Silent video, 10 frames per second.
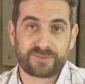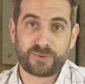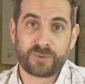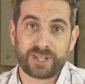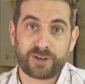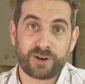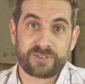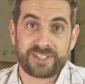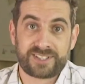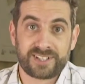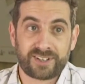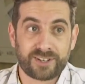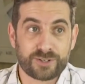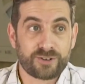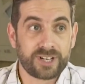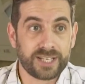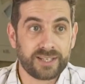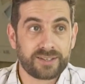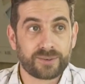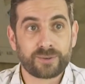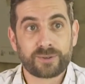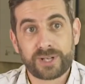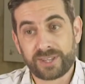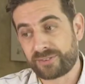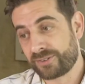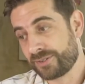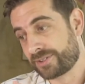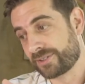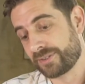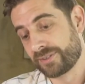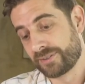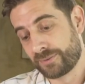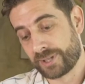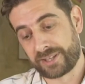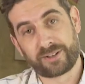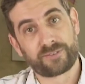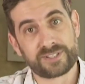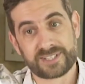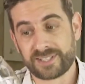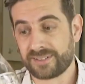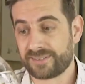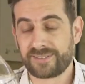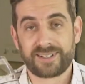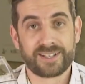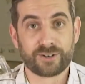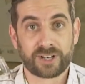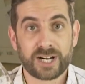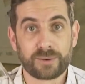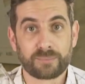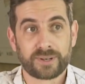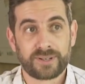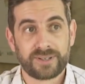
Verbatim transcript: From when the coffee is still on the tree, all the way through to where the coffee's in, in your cup.